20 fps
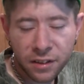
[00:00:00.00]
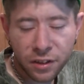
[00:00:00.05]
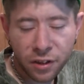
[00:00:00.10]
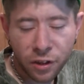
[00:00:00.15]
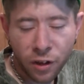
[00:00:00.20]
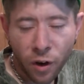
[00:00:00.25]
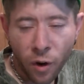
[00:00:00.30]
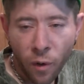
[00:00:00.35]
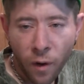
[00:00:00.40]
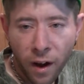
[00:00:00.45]

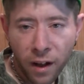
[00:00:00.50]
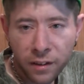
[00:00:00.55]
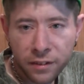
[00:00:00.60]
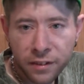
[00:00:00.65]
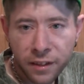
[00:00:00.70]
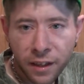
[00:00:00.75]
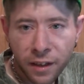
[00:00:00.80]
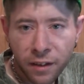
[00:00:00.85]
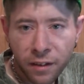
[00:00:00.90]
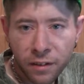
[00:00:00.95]
go out
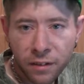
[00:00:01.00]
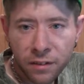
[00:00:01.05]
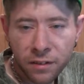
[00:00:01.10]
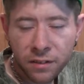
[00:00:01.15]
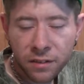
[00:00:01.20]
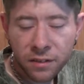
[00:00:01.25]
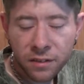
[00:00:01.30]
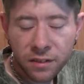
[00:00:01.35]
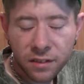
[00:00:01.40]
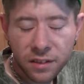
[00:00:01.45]
there,
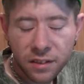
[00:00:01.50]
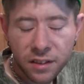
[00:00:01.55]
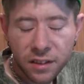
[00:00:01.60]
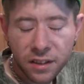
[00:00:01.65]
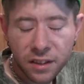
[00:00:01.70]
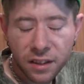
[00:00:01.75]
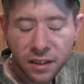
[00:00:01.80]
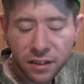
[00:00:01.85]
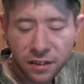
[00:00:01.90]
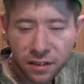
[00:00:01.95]

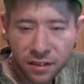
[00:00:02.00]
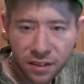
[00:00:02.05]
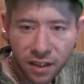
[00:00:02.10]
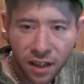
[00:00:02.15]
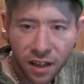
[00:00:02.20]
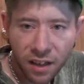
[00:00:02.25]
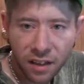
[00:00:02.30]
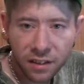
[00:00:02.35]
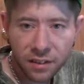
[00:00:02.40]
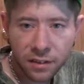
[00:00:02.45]
you
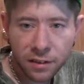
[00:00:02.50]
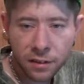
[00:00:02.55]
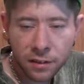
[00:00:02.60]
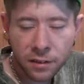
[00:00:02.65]
sit,